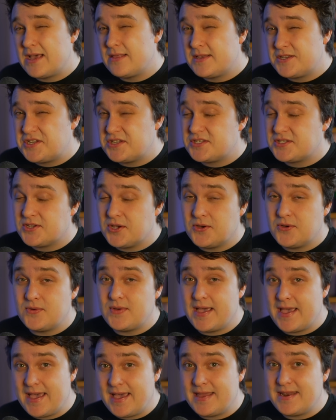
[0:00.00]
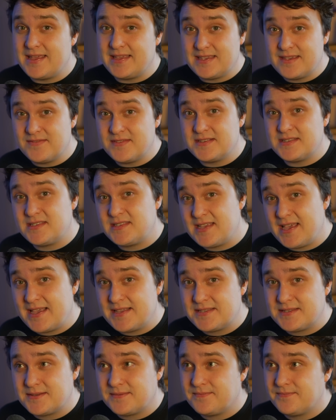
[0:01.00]
Now let's just go ahead and give this a
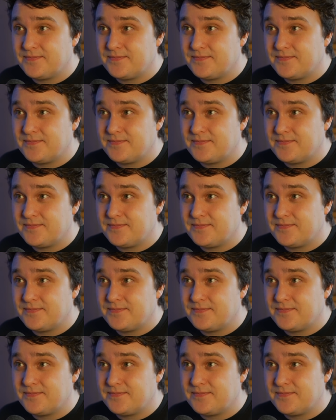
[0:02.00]
test.